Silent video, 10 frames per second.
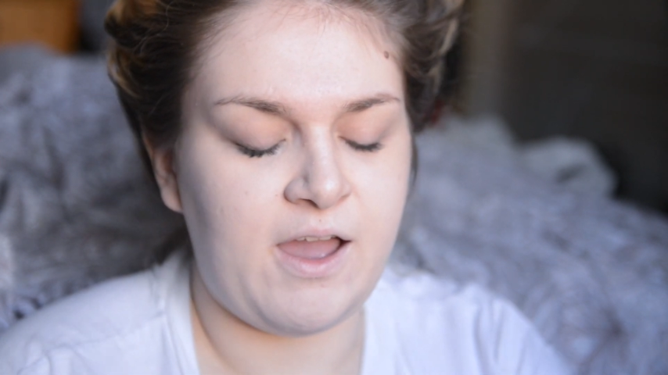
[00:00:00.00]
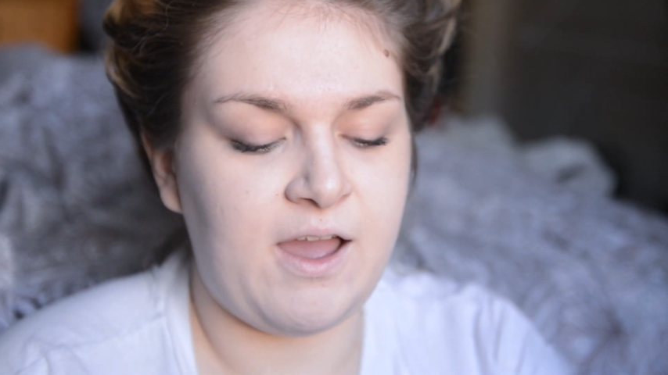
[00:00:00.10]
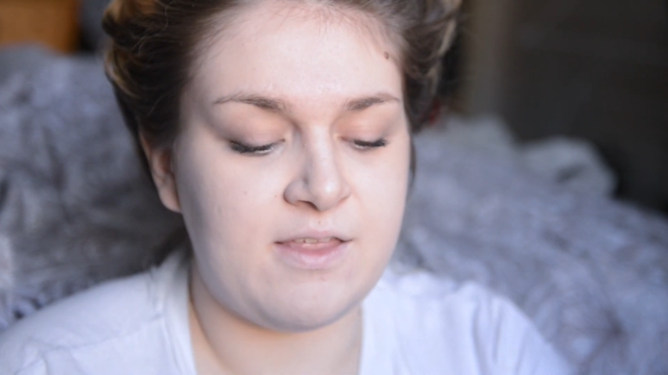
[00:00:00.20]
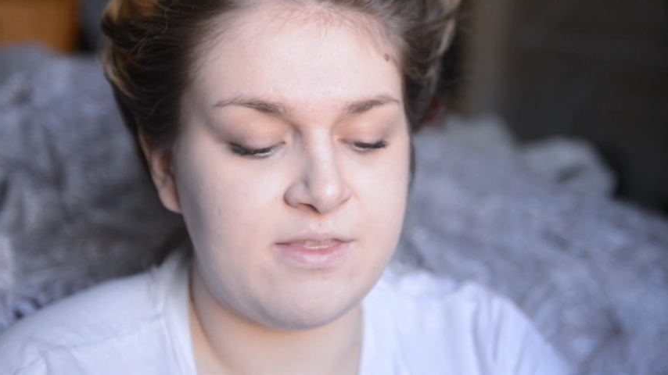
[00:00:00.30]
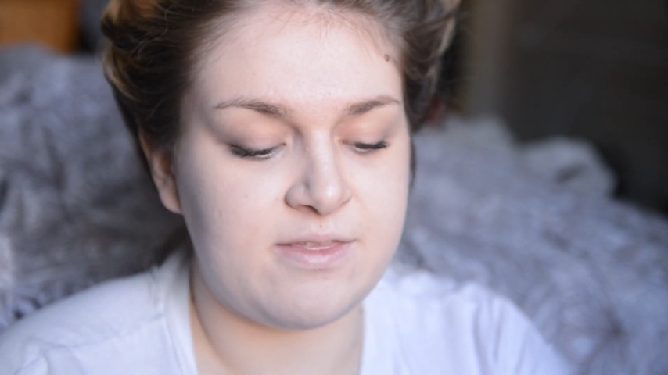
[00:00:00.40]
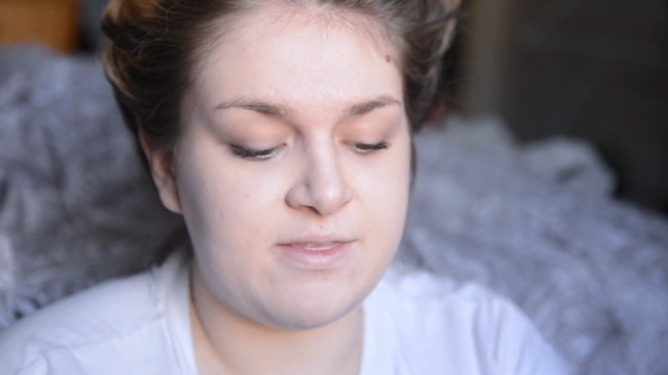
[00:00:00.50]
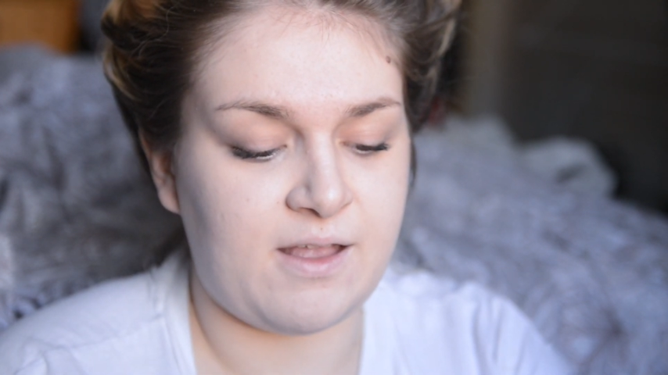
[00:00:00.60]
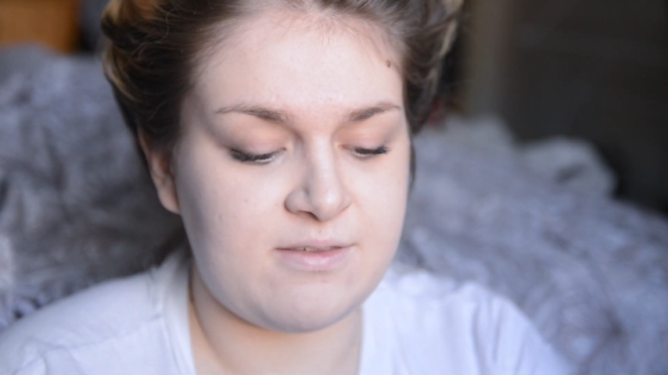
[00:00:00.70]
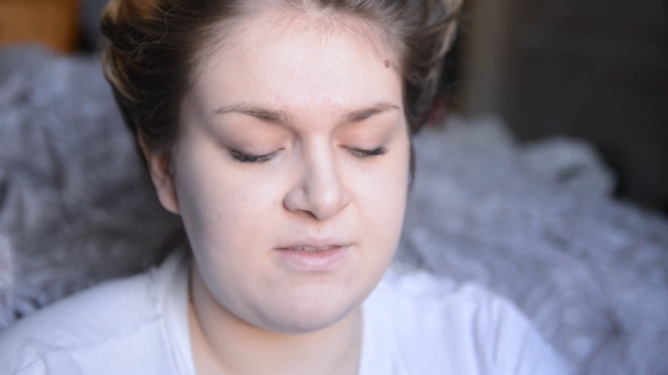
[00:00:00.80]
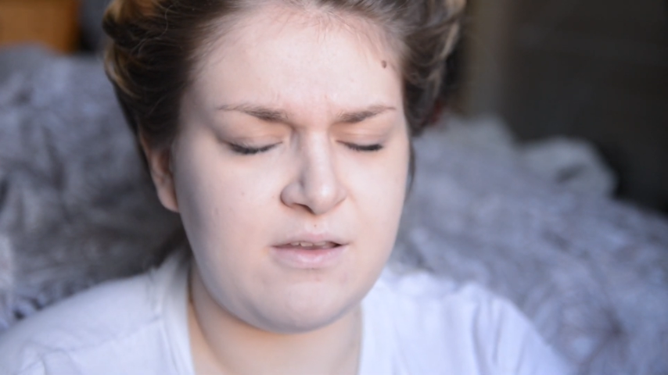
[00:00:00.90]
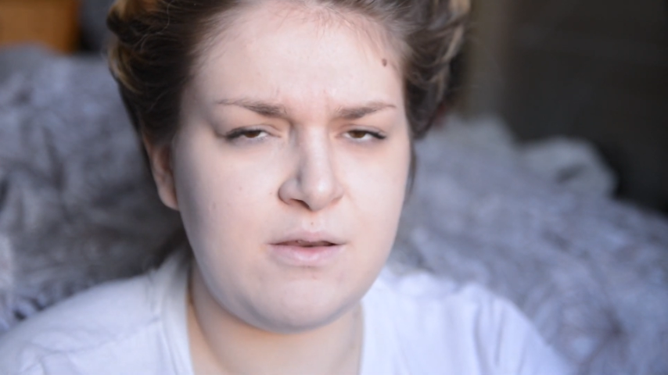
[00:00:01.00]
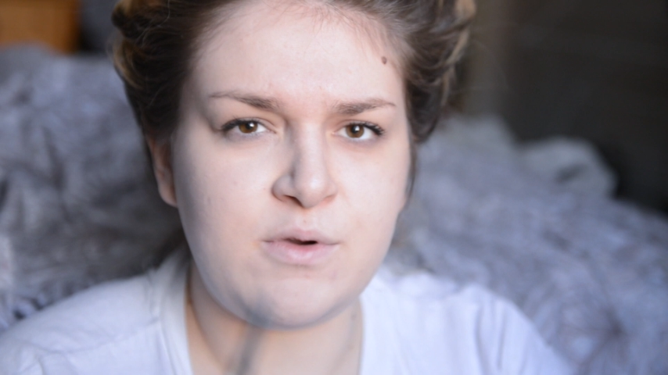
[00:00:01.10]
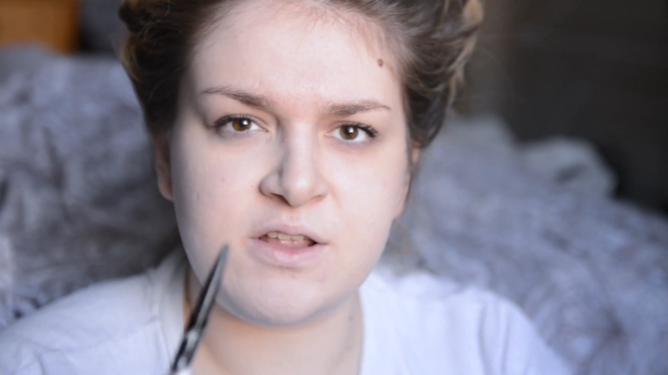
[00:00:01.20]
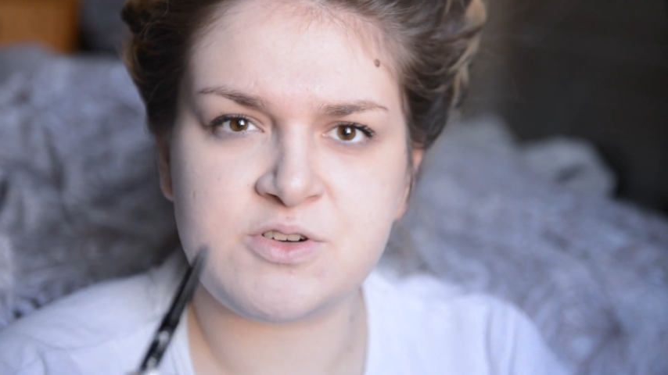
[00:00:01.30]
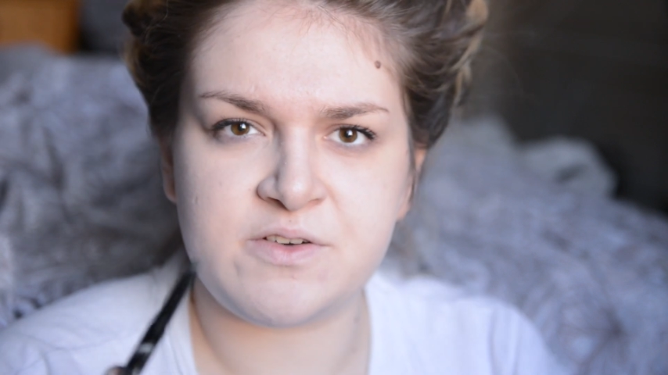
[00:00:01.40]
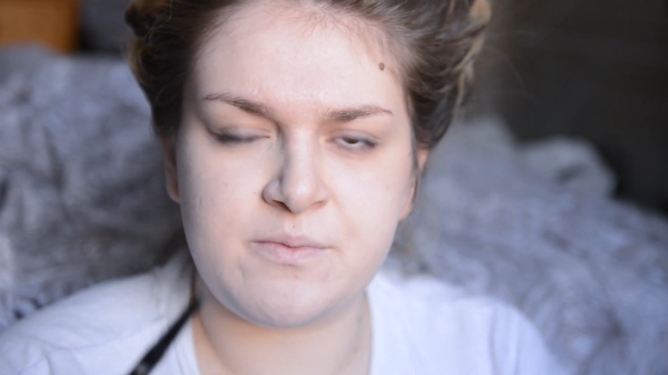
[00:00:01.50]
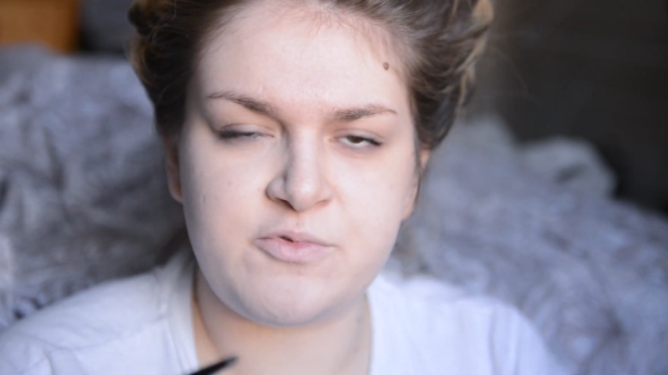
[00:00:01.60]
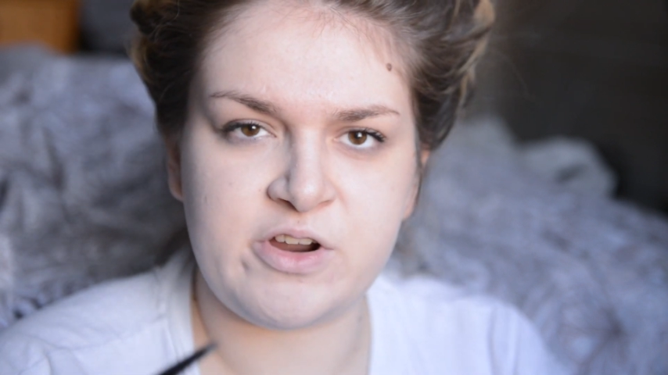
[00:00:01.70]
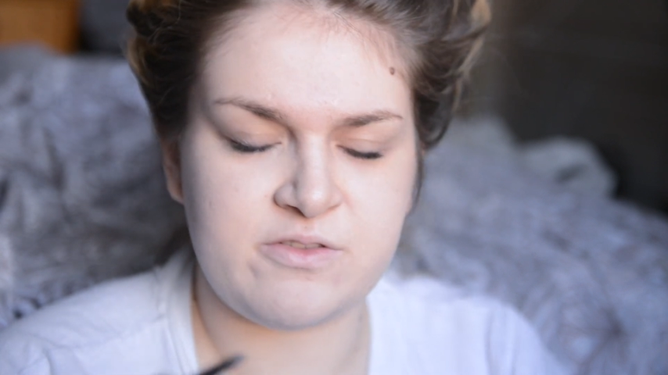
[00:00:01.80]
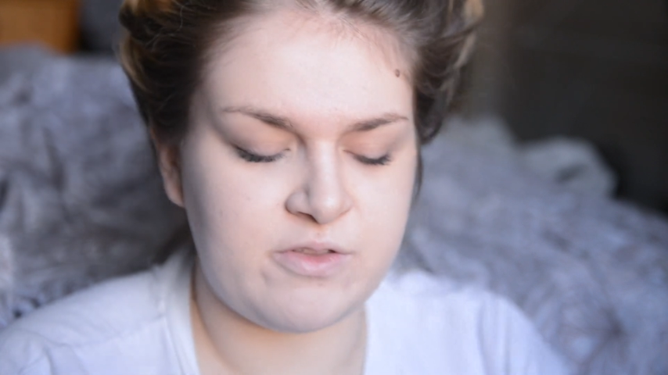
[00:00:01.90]
and that's the only one I tried from
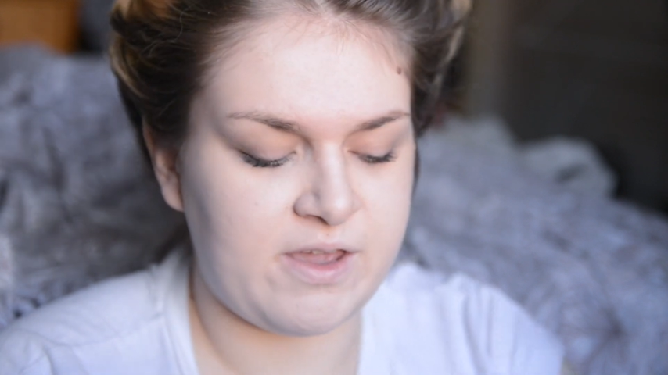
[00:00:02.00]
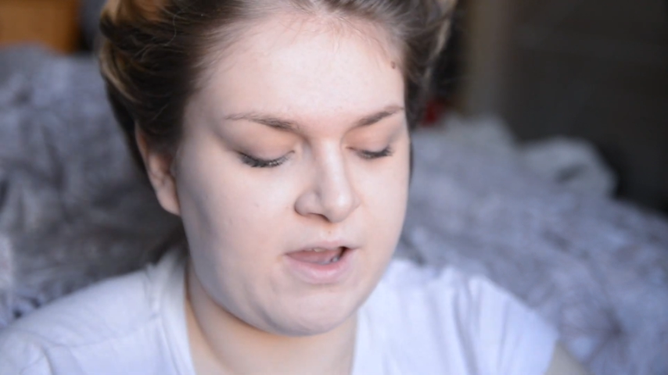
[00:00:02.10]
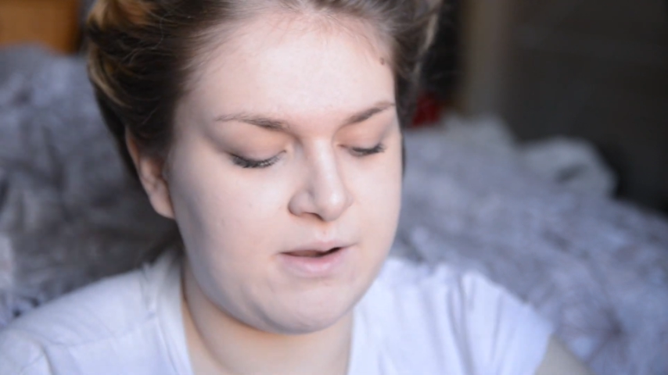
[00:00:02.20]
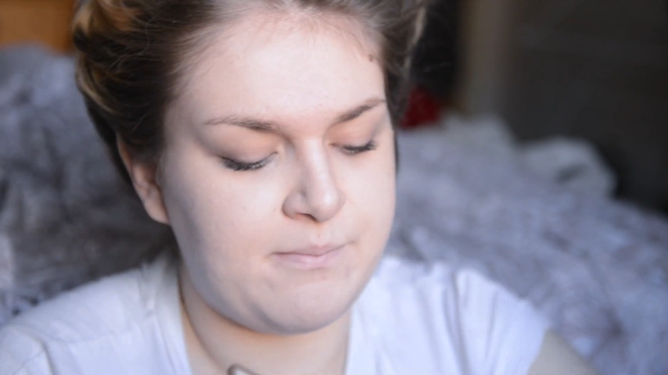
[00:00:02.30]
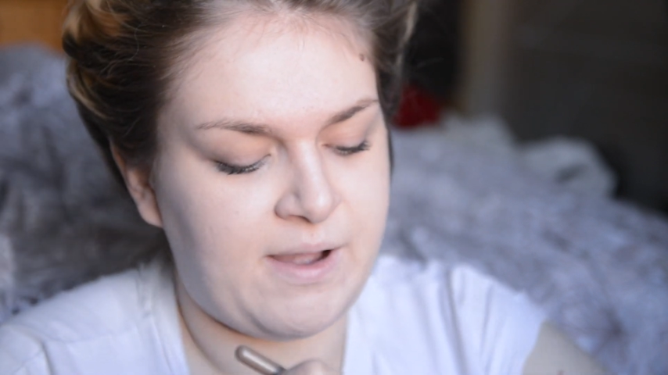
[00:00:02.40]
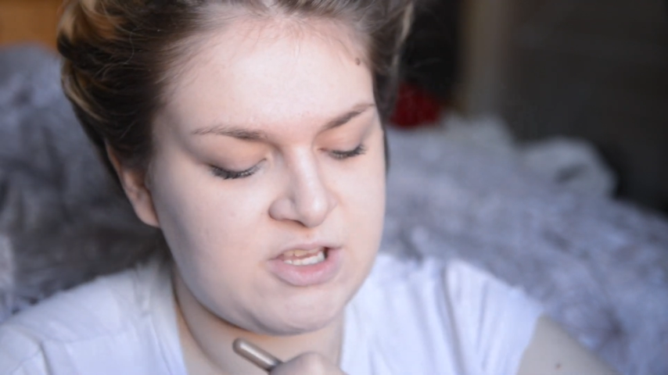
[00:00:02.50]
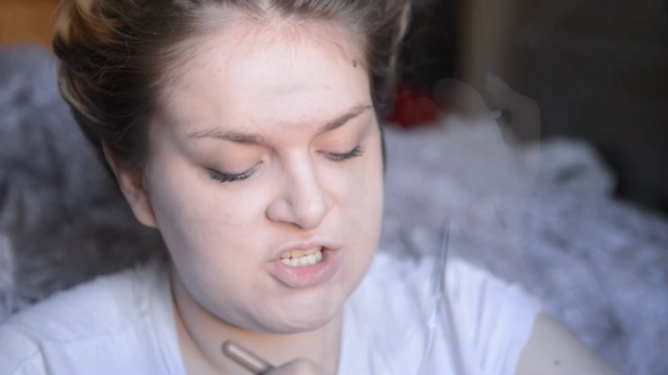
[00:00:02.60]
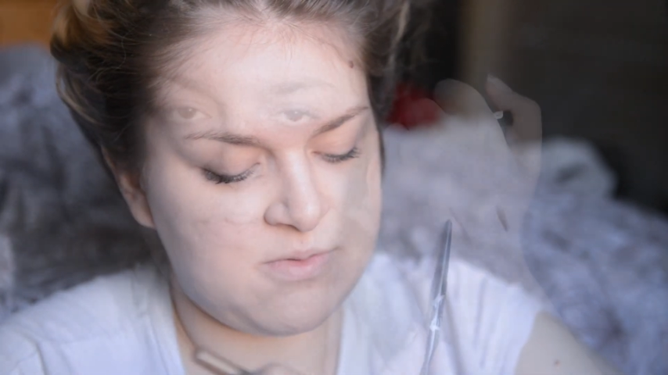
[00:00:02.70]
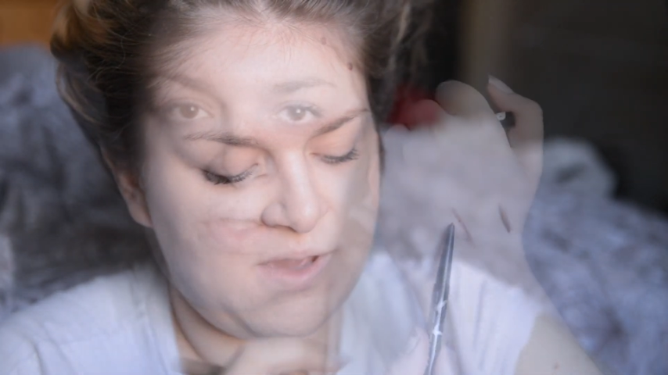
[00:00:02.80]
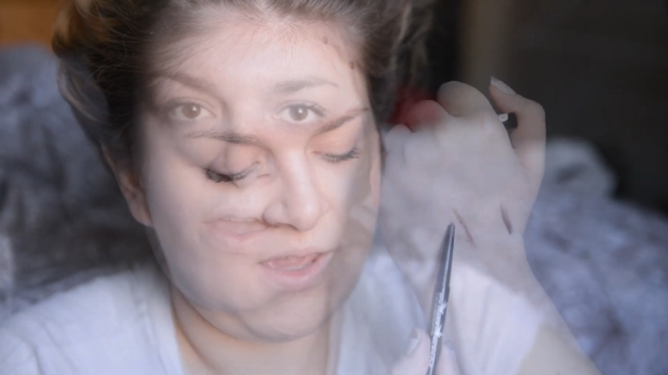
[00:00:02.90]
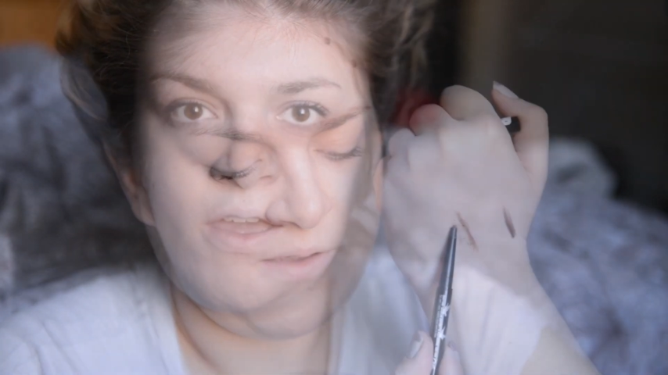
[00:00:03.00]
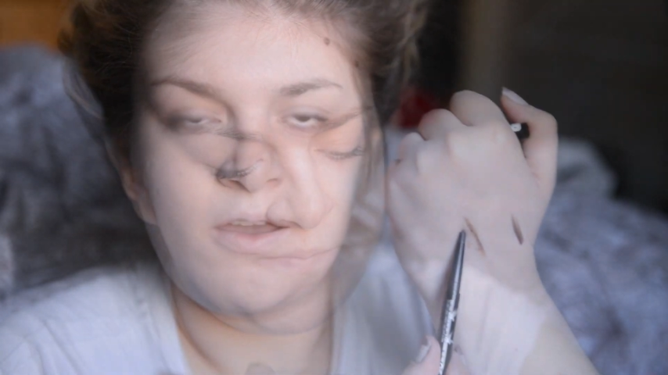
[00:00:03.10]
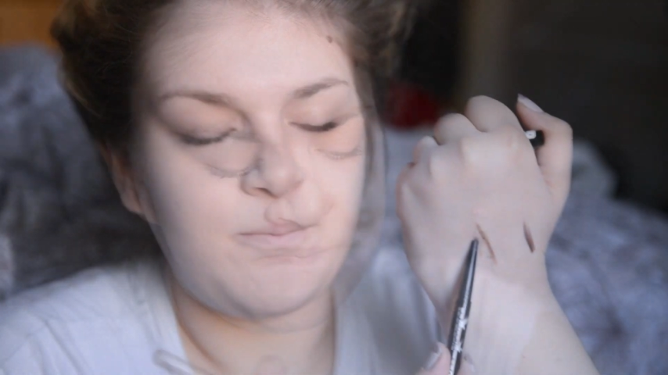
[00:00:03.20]
drugstore that kind of matched me.